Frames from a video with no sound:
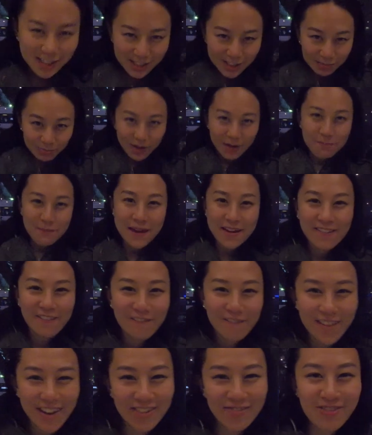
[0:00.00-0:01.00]
is my
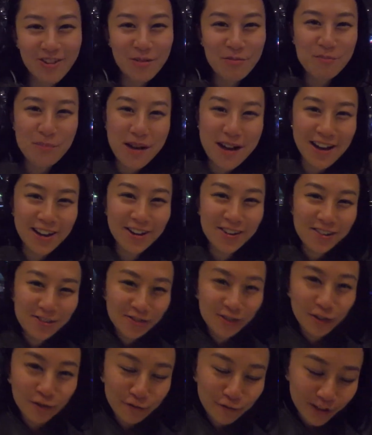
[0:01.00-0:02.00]
favorite part of it.